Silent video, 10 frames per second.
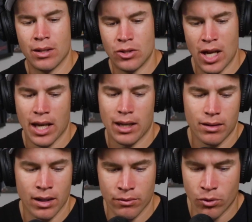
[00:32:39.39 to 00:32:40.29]

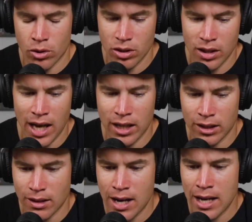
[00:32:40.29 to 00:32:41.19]
Jake unfortunately had a
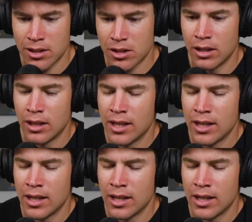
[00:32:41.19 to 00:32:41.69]
crash.